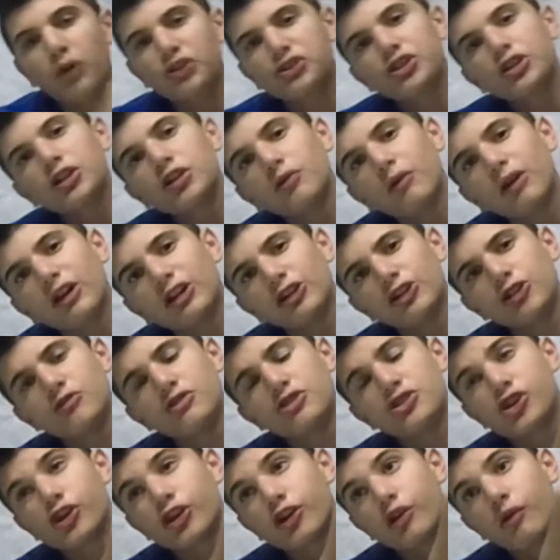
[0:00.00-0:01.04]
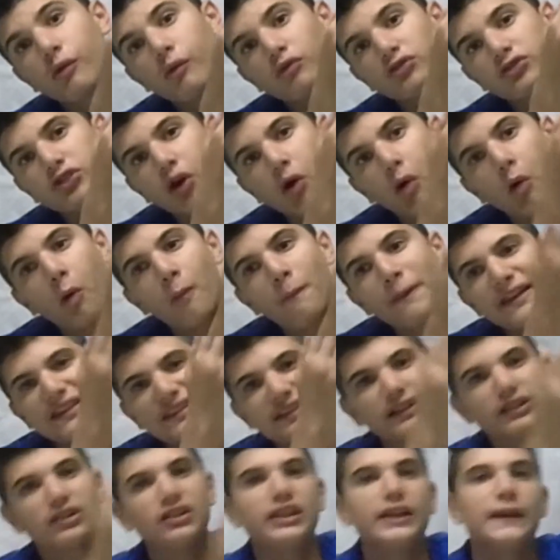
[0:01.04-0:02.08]
So what you're gonna want to do is
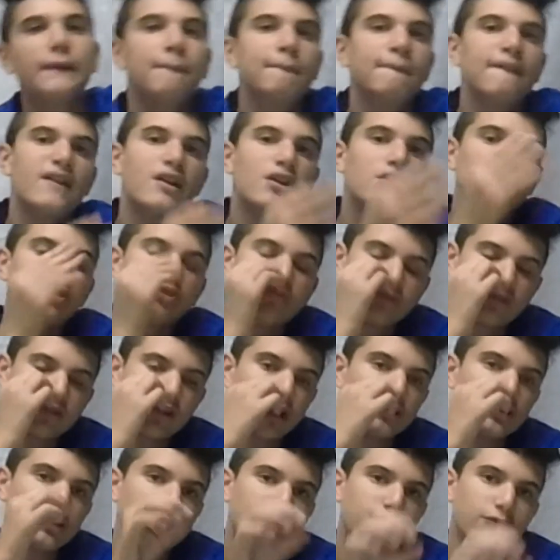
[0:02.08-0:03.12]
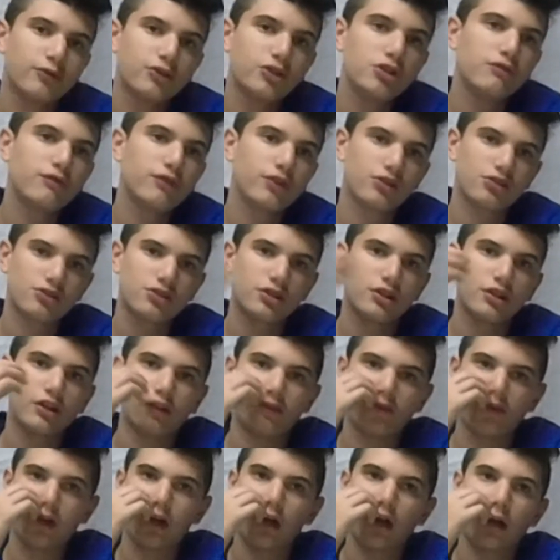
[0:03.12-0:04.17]
so basically you installed the new
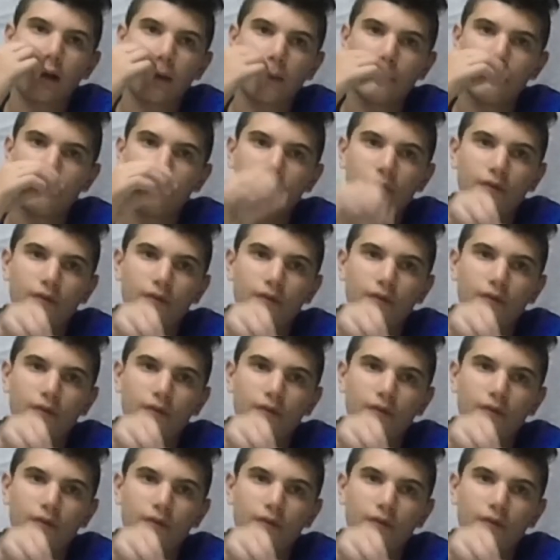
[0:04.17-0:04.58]
version of